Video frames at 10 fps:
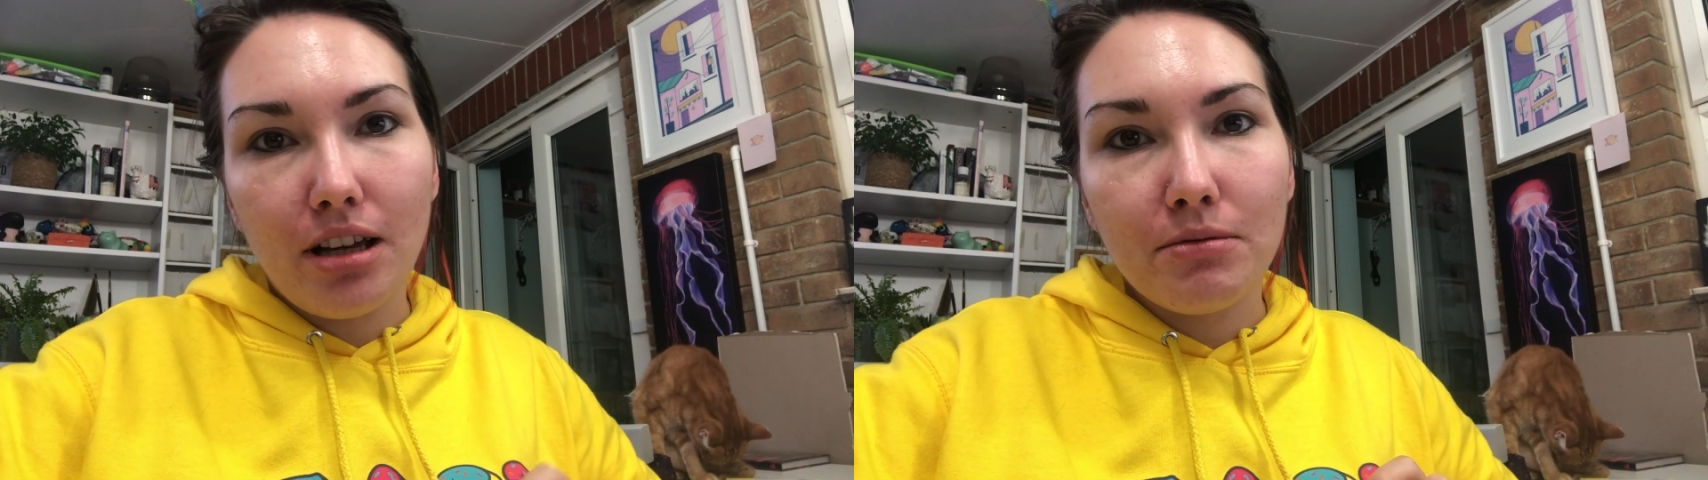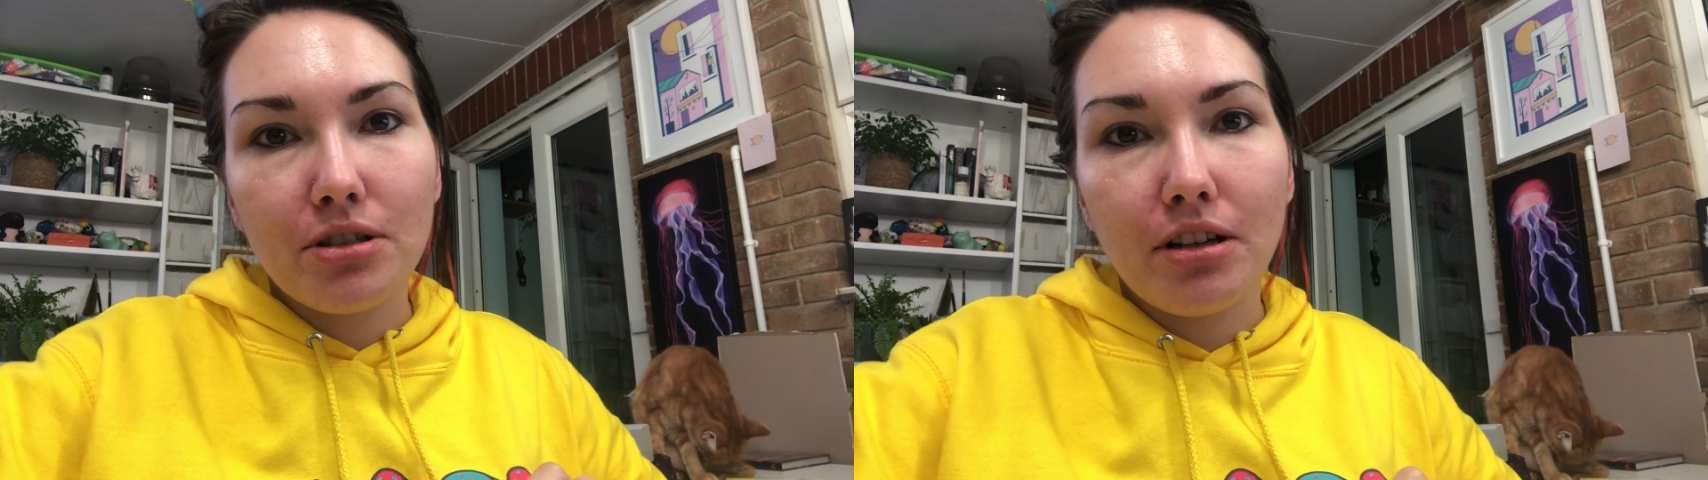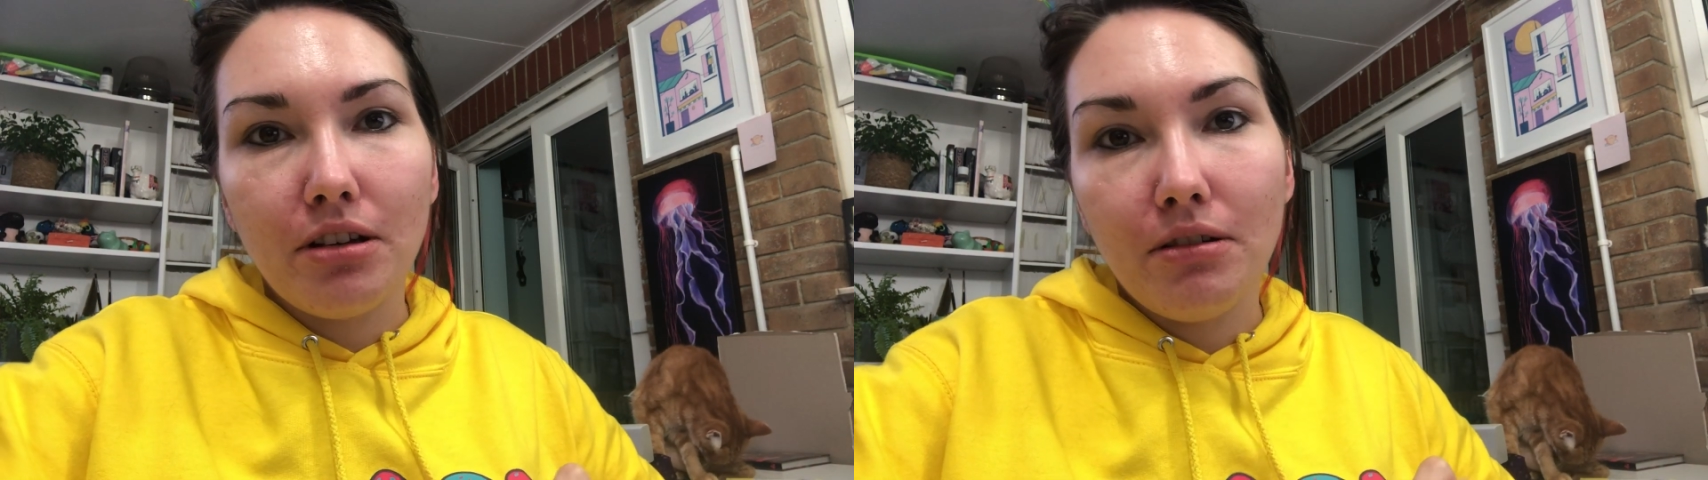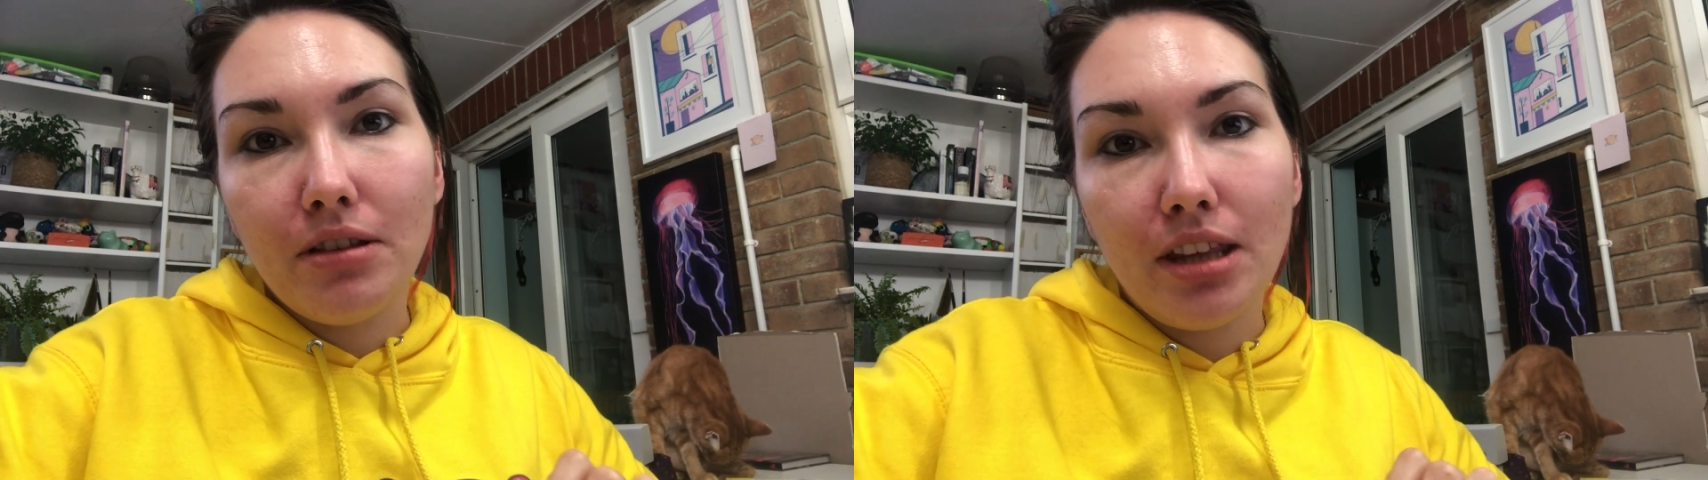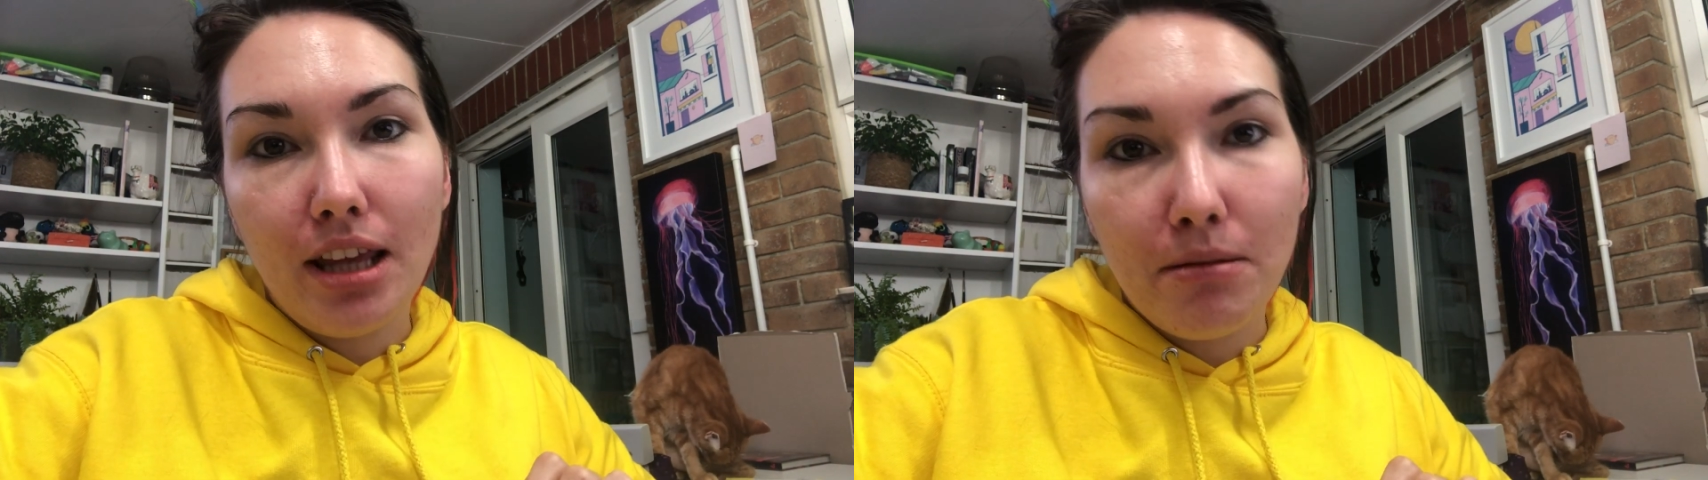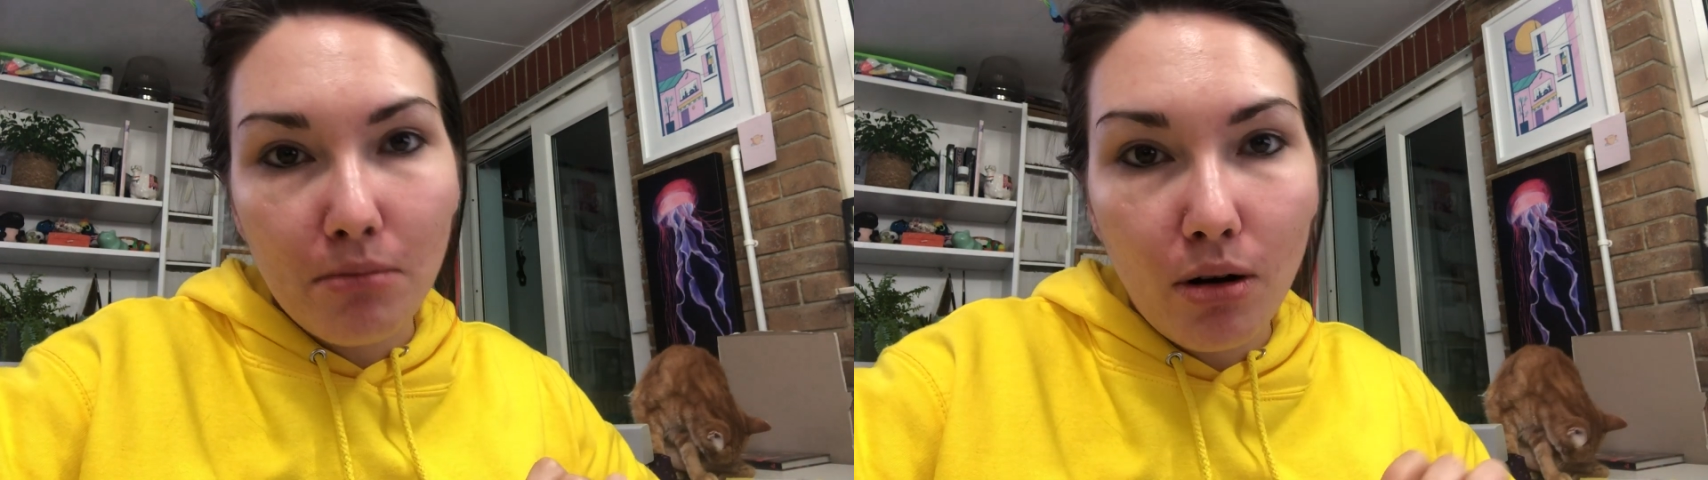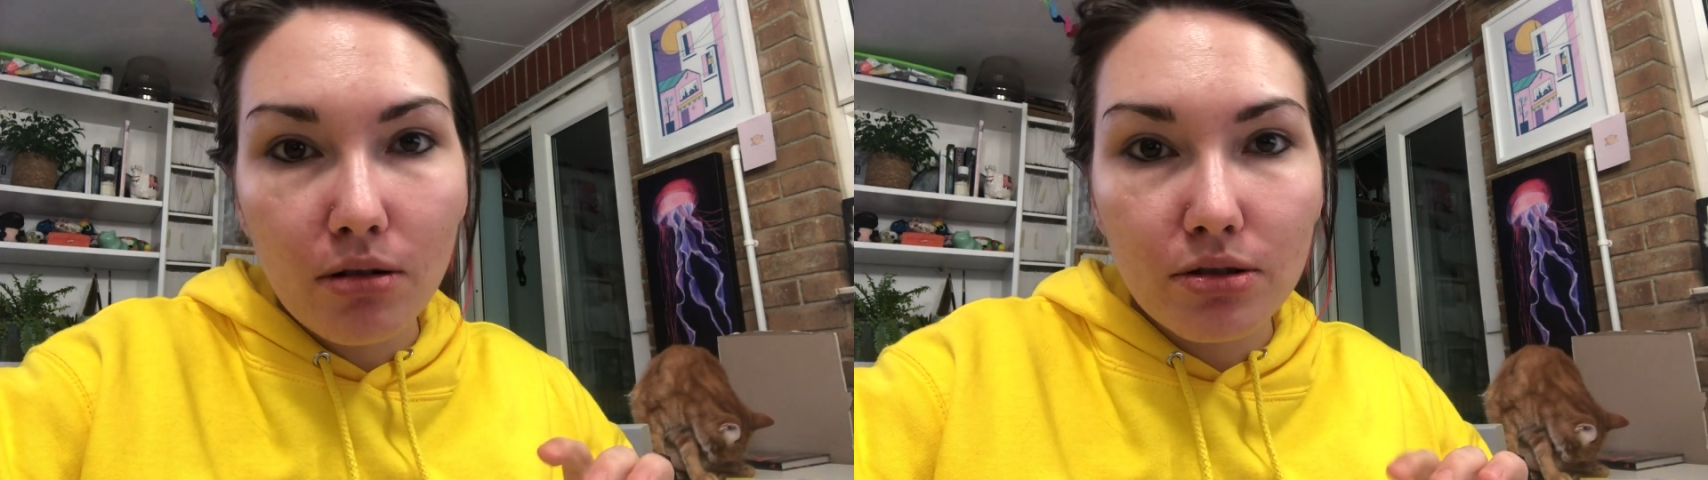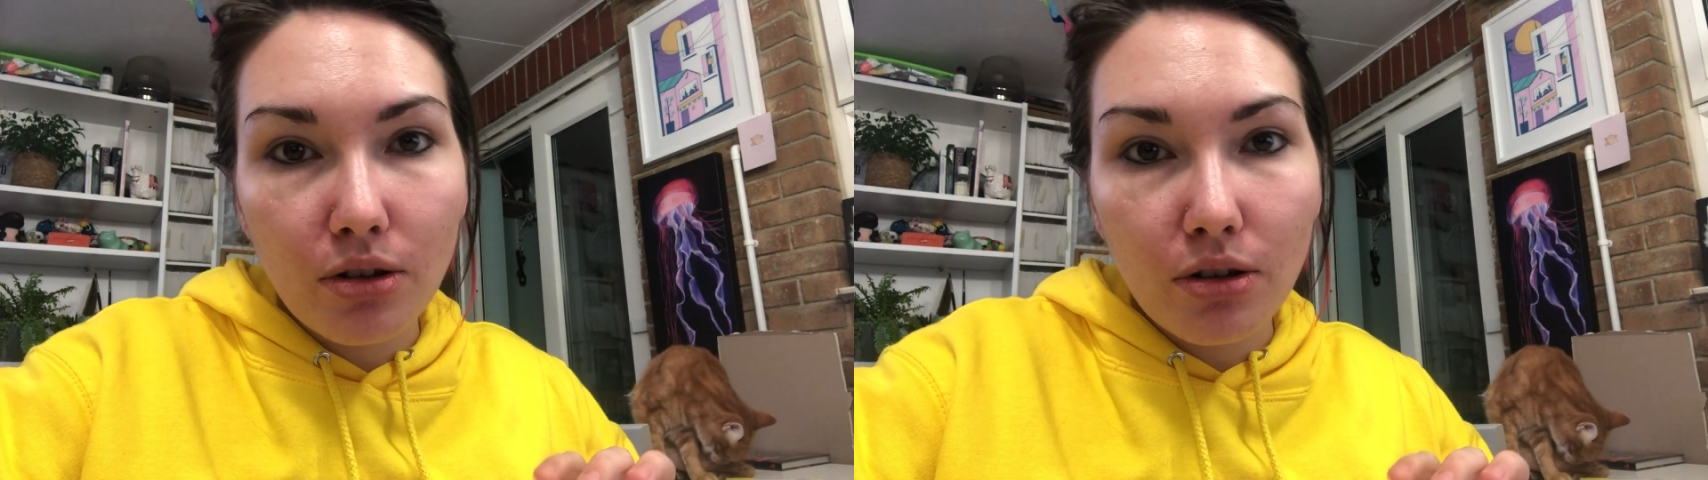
show you the mocks